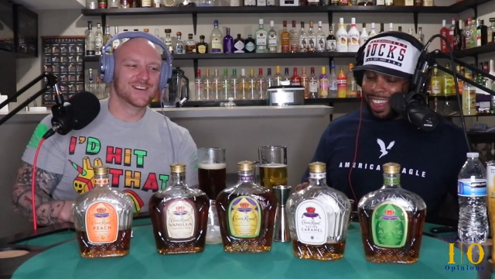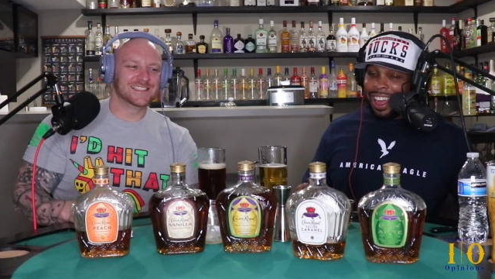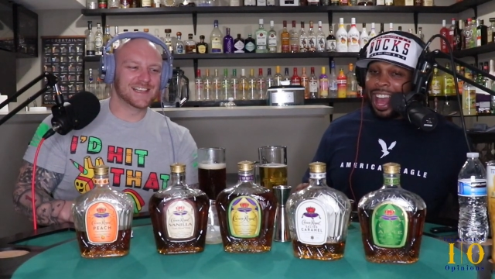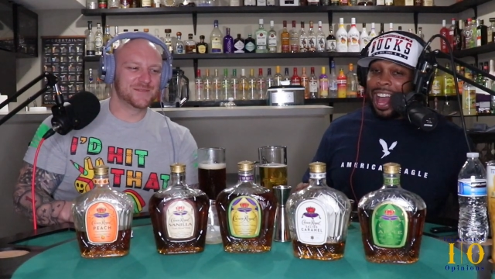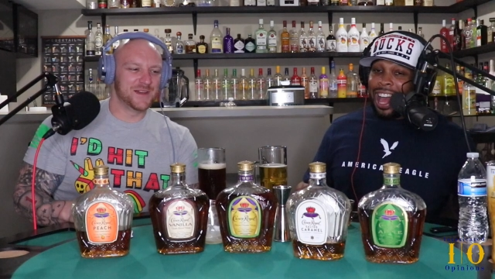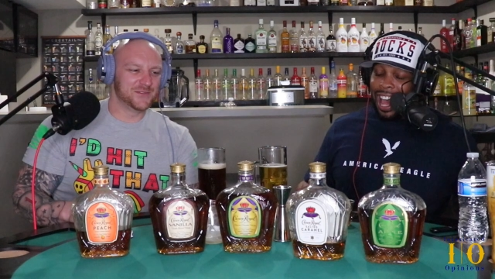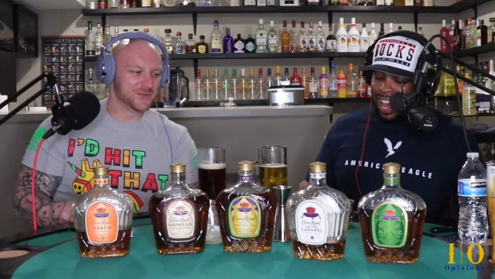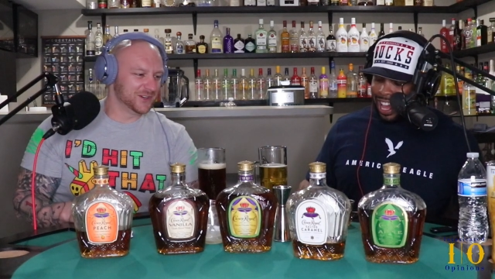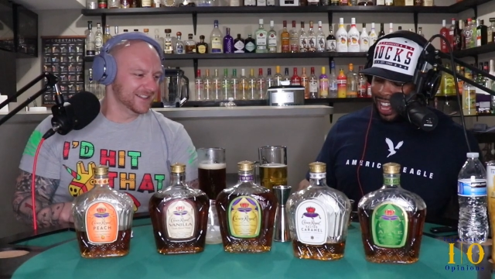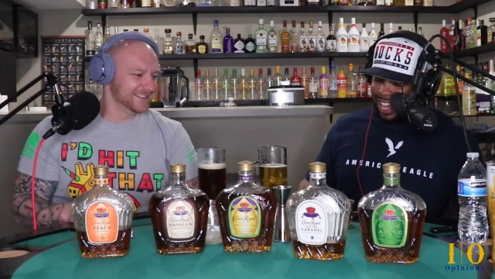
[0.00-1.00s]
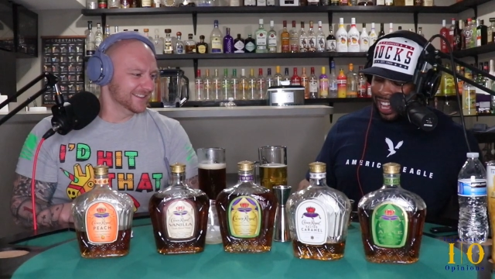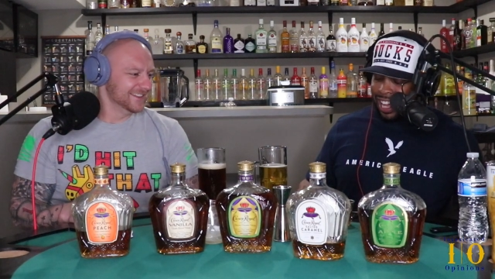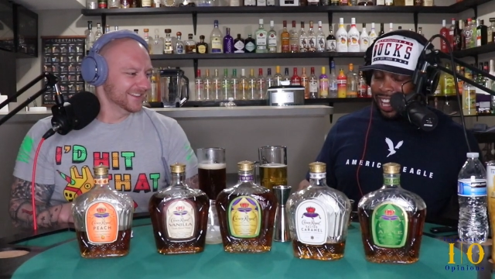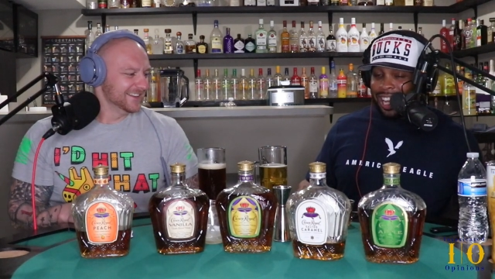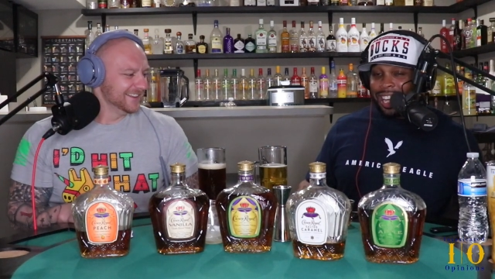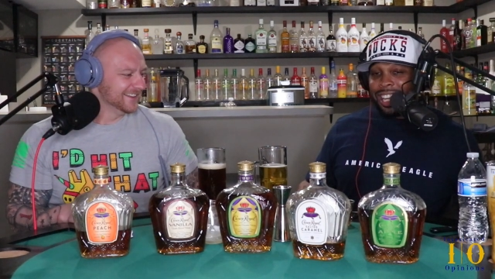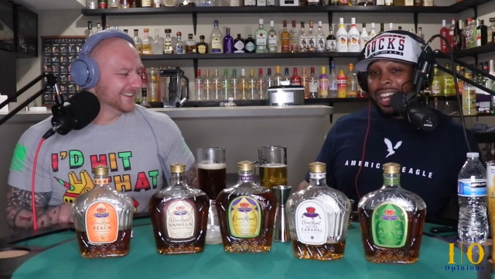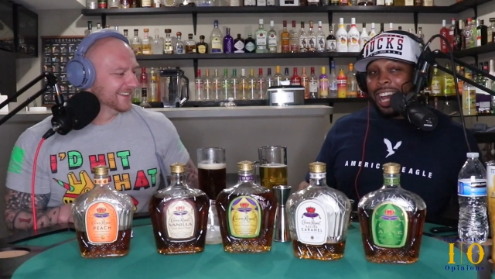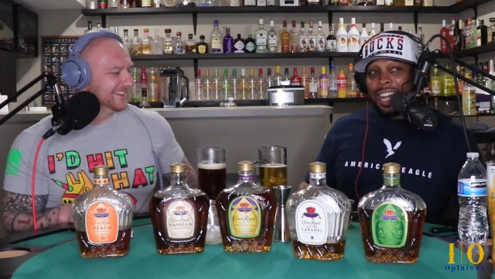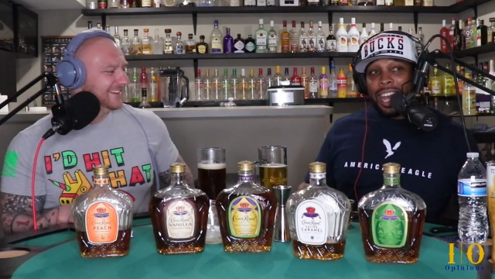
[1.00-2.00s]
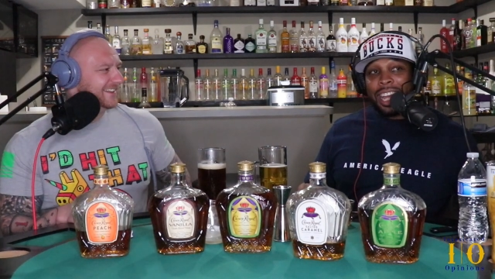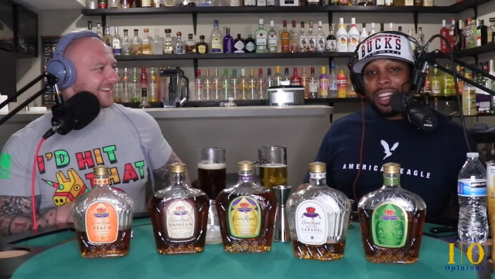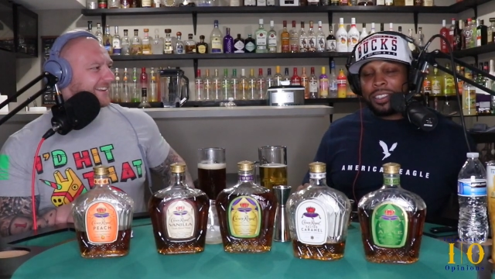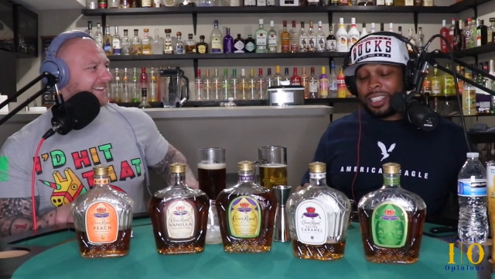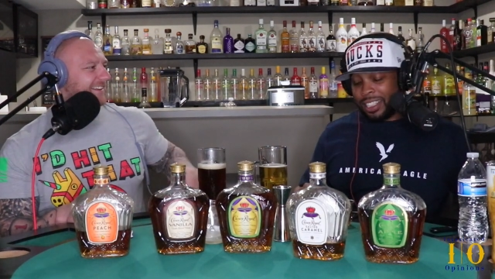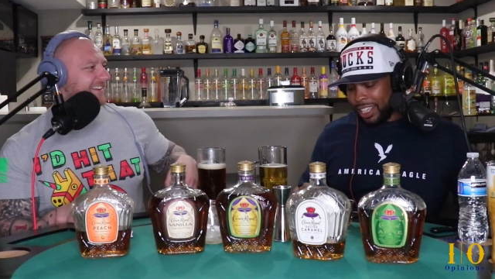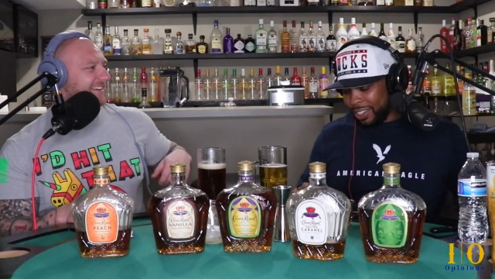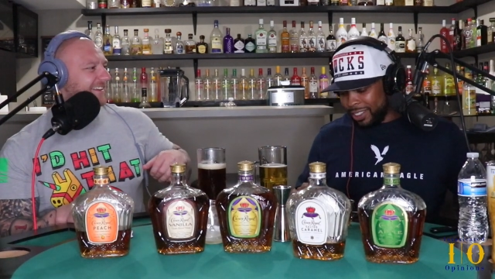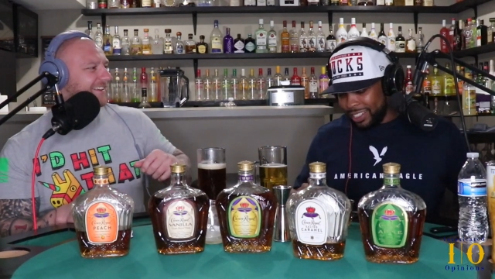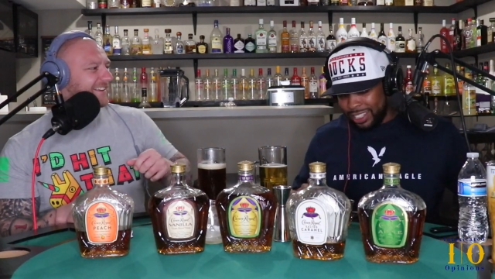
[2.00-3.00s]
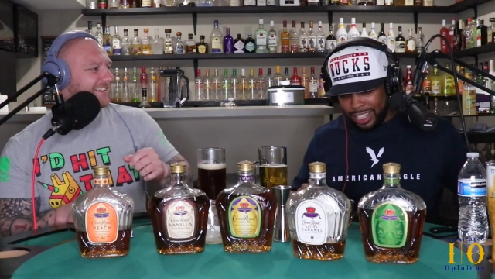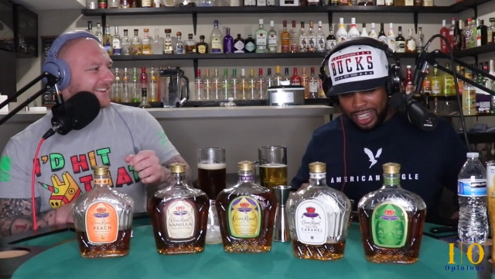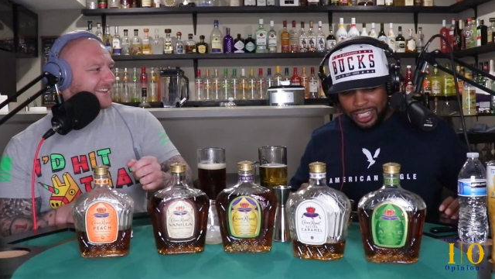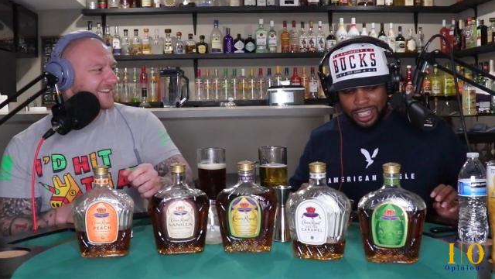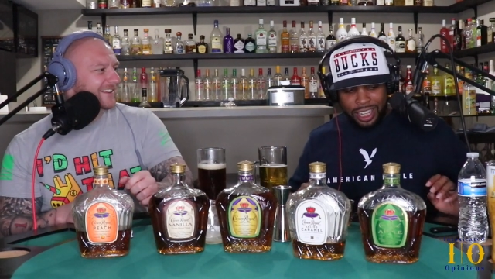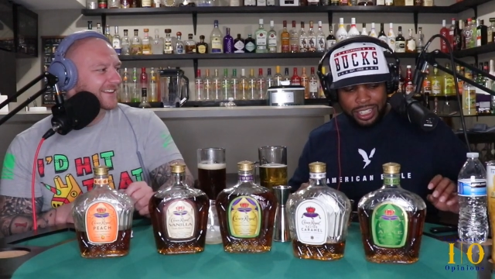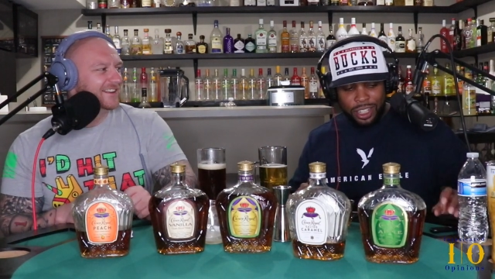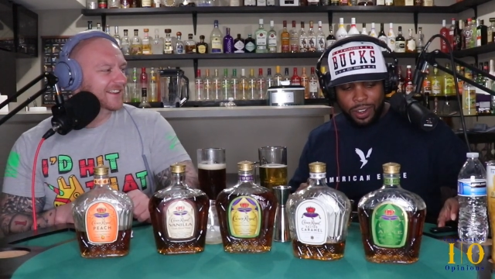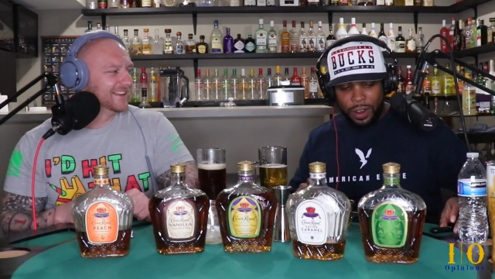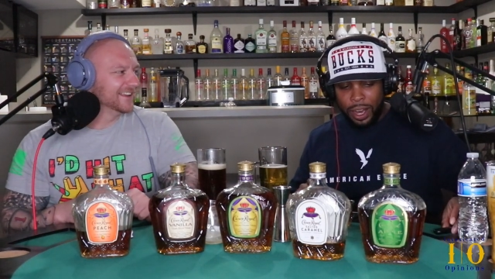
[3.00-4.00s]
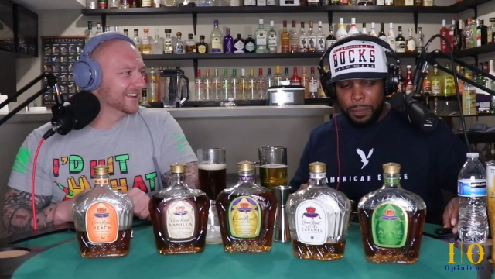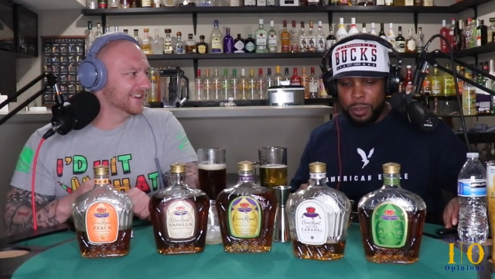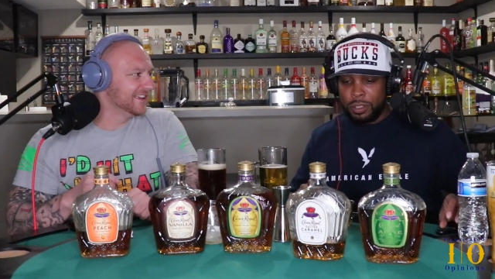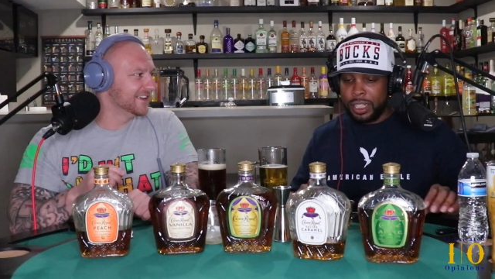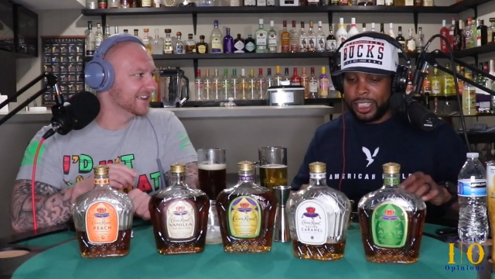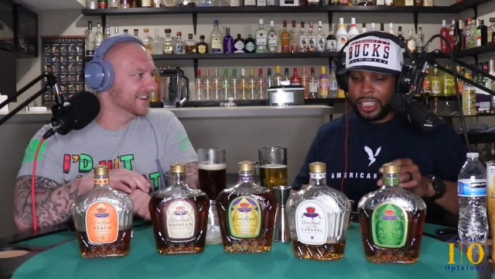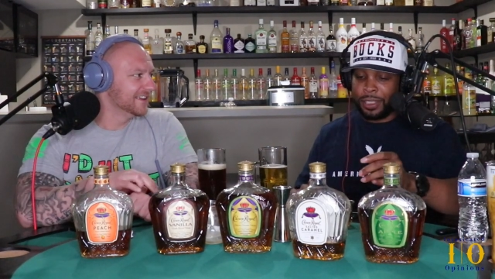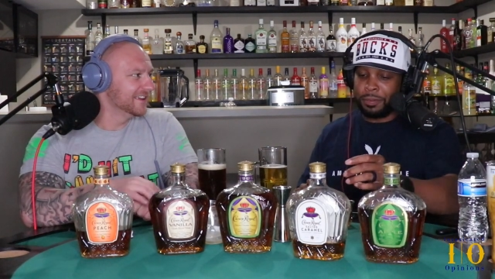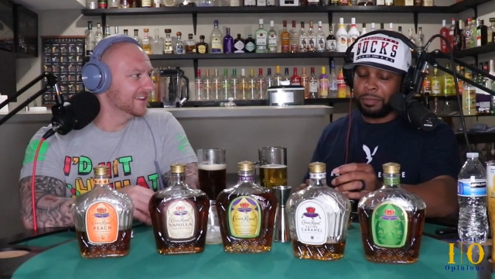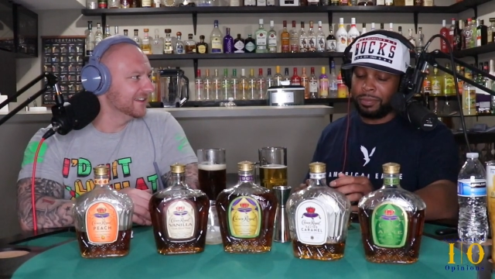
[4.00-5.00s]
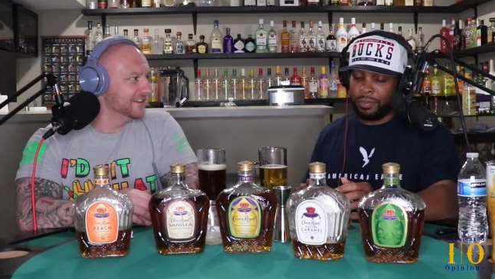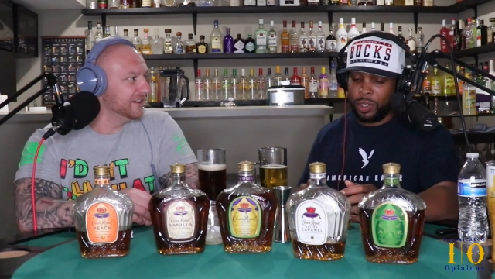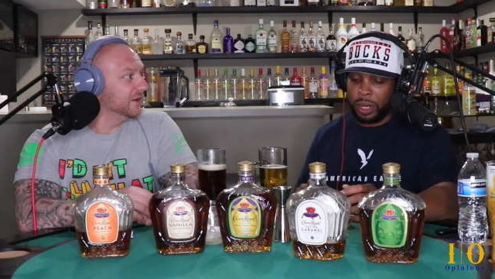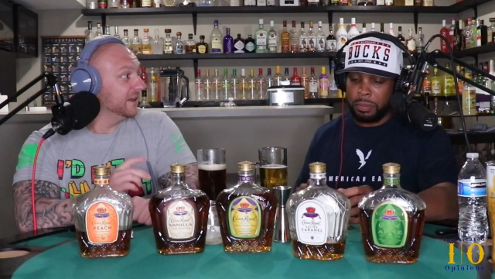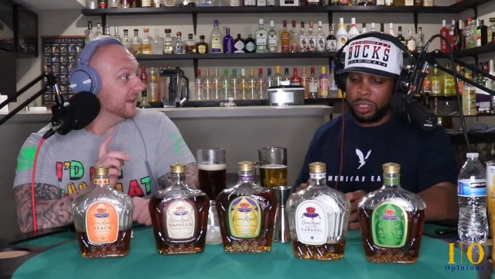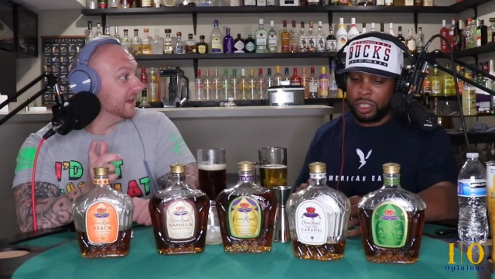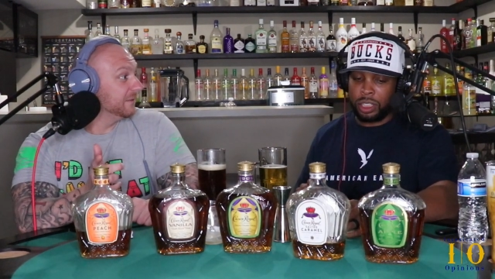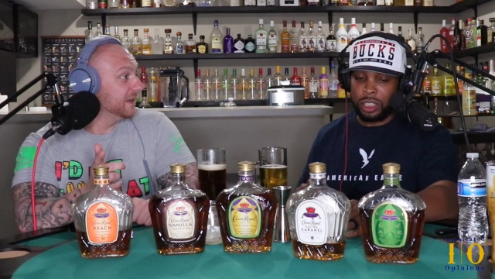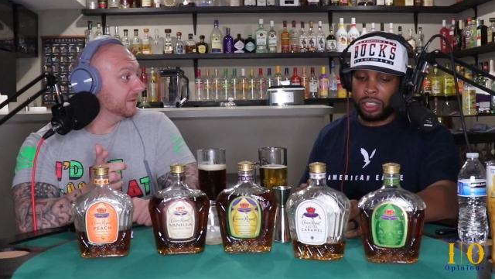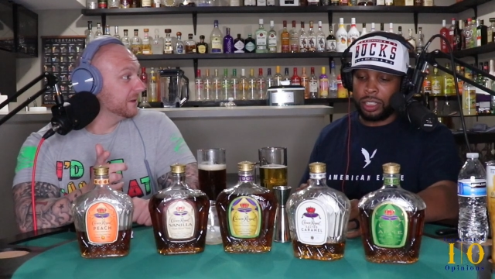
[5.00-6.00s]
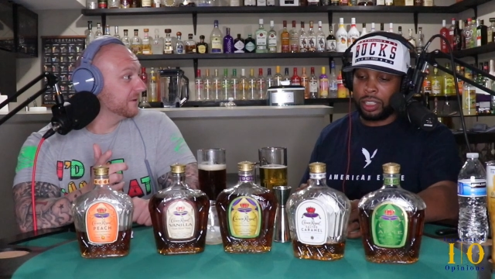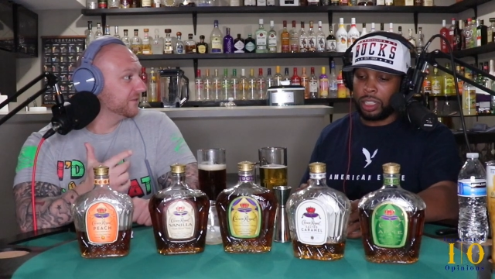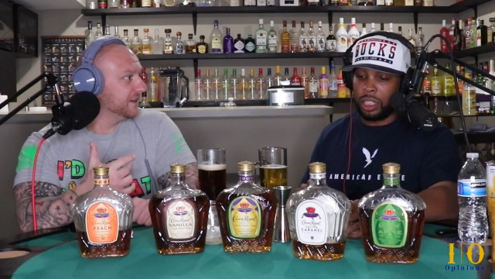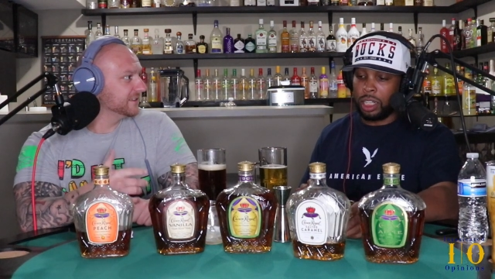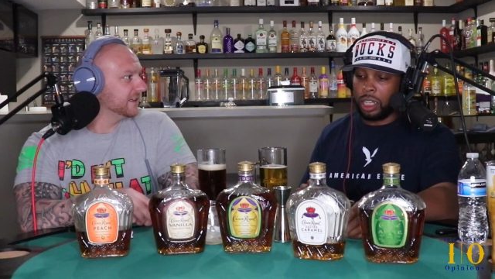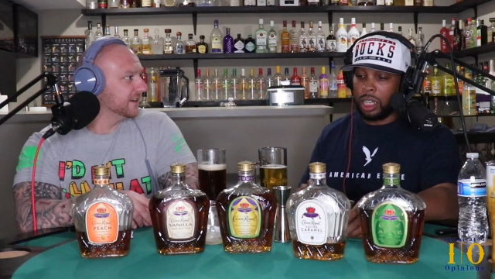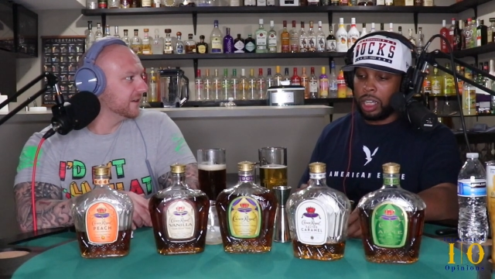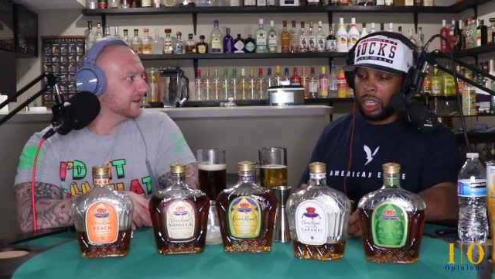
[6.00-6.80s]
Speaker 1: What's up, everyone?
Speaker 2: Hey, I like Elton though. He's a he's a great musician. You know, him and Eminem
Speaker 1: are friends now.